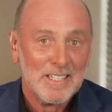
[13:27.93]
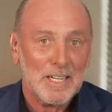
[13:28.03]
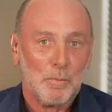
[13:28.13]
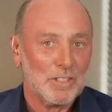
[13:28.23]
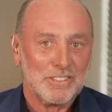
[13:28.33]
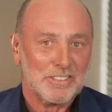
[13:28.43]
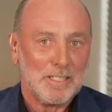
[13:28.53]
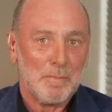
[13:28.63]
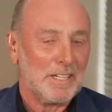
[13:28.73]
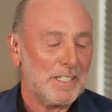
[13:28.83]
it wasn't
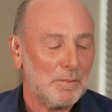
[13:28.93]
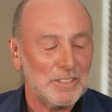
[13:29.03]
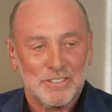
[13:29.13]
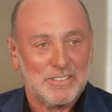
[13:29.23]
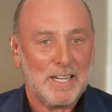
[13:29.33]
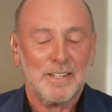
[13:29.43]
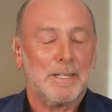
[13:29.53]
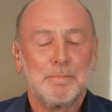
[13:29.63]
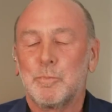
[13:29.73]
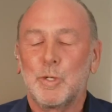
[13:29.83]
something that was
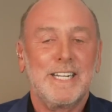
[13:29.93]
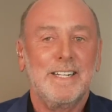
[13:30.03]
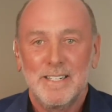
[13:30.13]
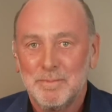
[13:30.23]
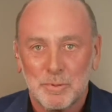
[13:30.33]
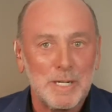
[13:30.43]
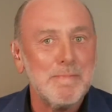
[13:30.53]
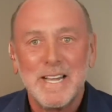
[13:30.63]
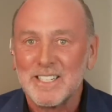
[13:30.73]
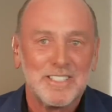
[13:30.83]
done
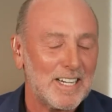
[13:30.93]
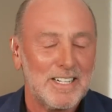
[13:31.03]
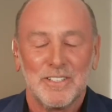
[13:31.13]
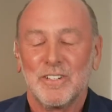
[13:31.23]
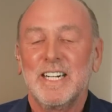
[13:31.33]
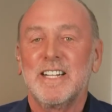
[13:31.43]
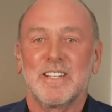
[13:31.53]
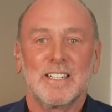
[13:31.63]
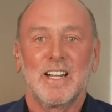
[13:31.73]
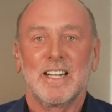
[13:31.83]
premeditated or
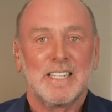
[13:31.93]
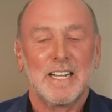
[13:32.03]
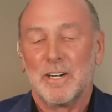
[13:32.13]
anything like that,